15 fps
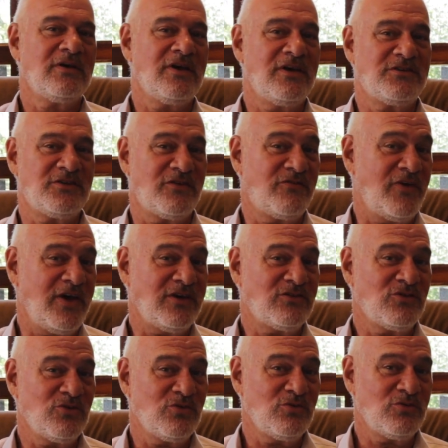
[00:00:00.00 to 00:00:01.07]
Is it
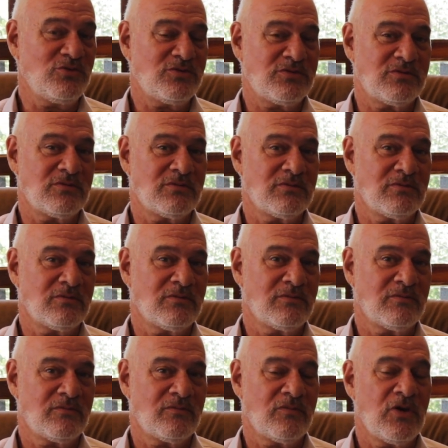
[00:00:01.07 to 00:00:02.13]
fake news?
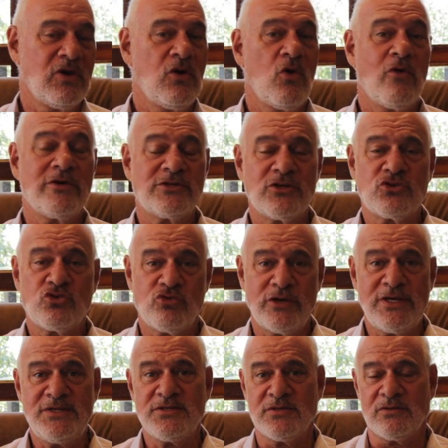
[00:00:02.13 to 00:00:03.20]
Or is it
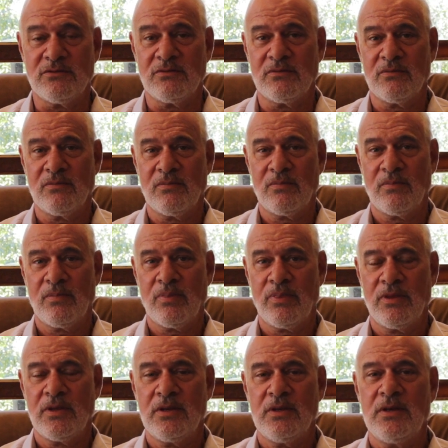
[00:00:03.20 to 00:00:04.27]
treason?
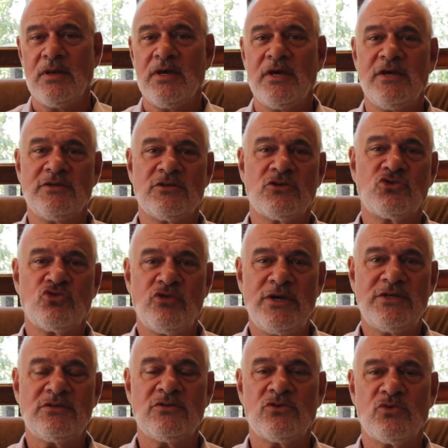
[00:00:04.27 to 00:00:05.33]
Is it
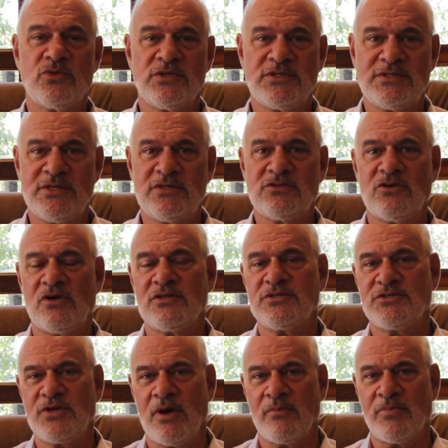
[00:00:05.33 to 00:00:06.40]
treason to insist on
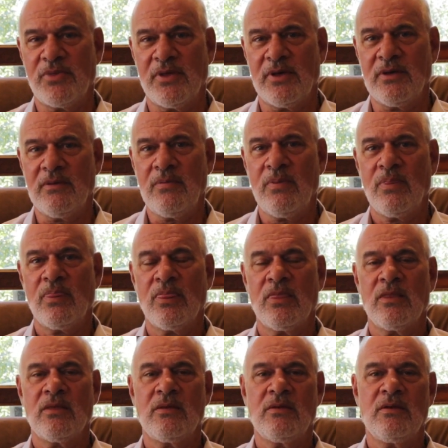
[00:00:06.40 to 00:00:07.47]
something
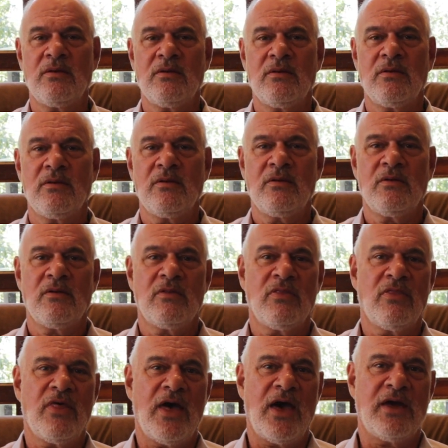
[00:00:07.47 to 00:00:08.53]

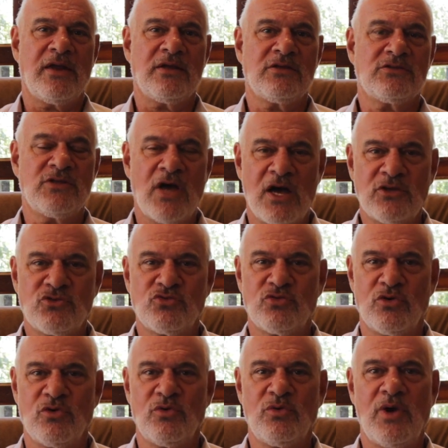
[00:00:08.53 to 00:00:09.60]
that is not
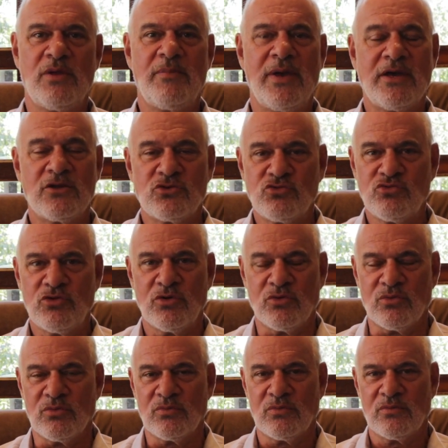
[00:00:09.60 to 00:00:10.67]
true and make it true?